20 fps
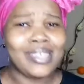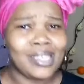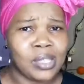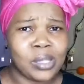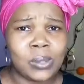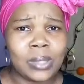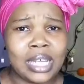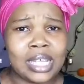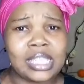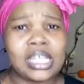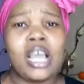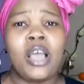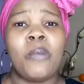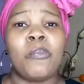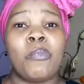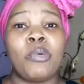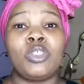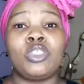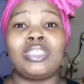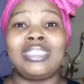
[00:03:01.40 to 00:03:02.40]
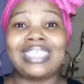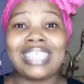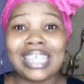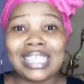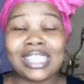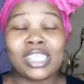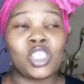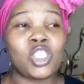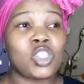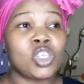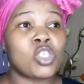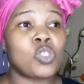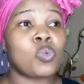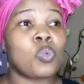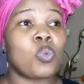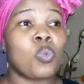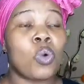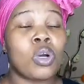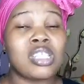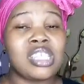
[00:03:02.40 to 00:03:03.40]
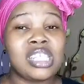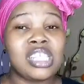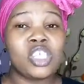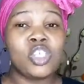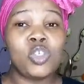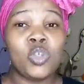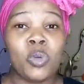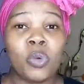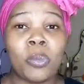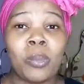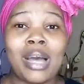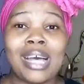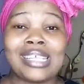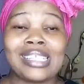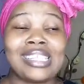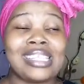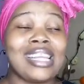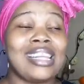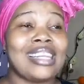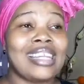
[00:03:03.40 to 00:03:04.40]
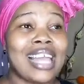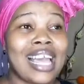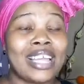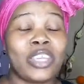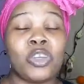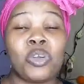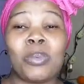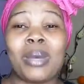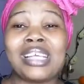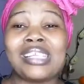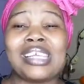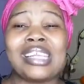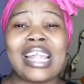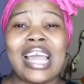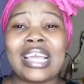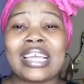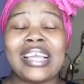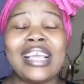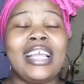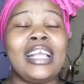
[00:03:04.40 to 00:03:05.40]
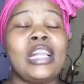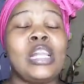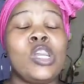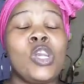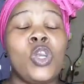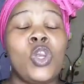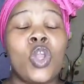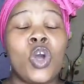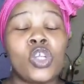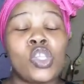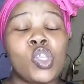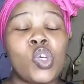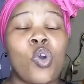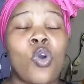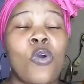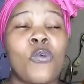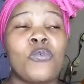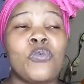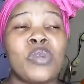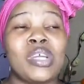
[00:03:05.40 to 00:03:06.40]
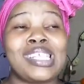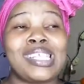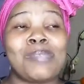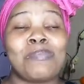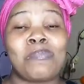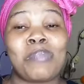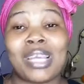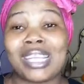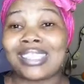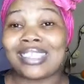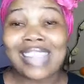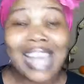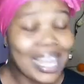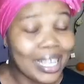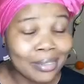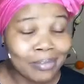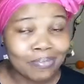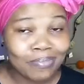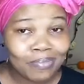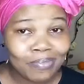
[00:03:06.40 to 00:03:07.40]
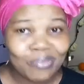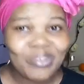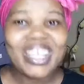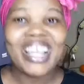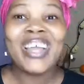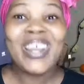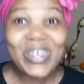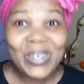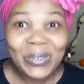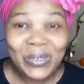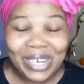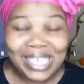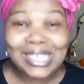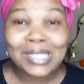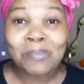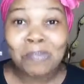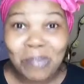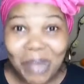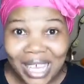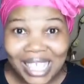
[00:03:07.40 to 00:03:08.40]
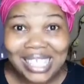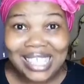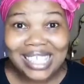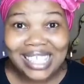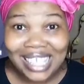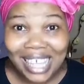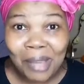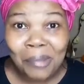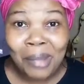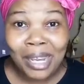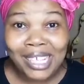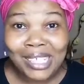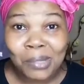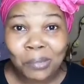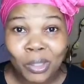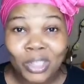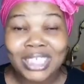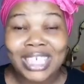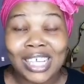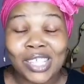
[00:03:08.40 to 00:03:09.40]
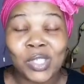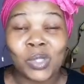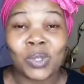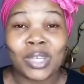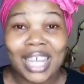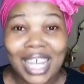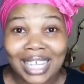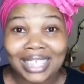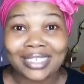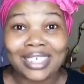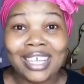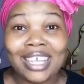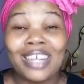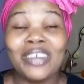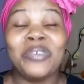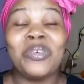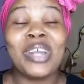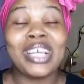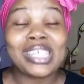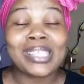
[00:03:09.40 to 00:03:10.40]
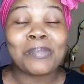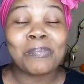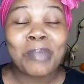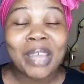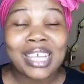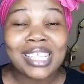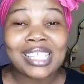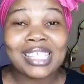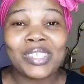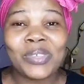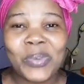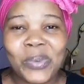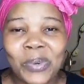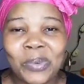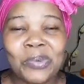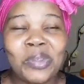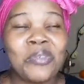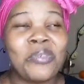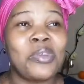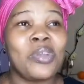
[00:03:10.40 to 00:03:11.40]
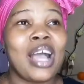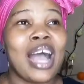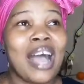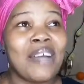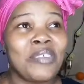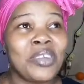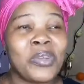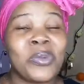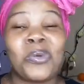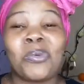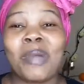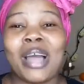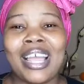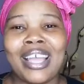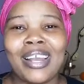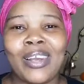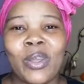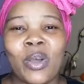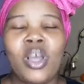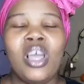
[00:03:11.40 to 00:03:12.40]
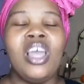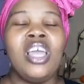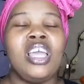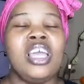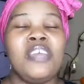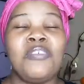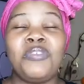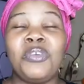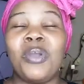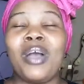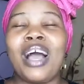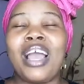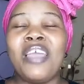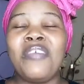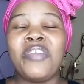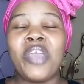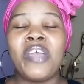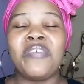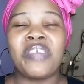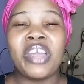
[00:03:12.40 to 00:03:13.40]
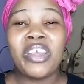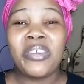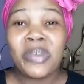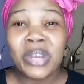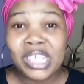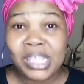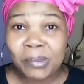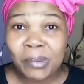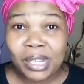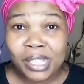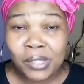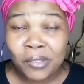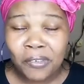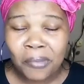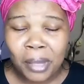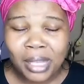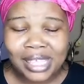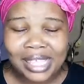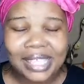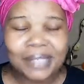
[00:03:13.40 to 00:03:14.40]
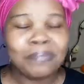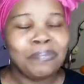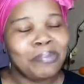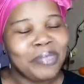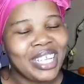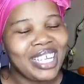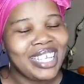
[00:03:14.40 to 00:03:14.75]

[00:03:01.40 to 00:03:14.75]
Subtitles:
insolent, but that is just what the Yorubas, they like. Yorubas, they like a lot of respect. Like, respect them as much as you can. Respect your, if you have a Yoruba in-law, if you're a very respectful person,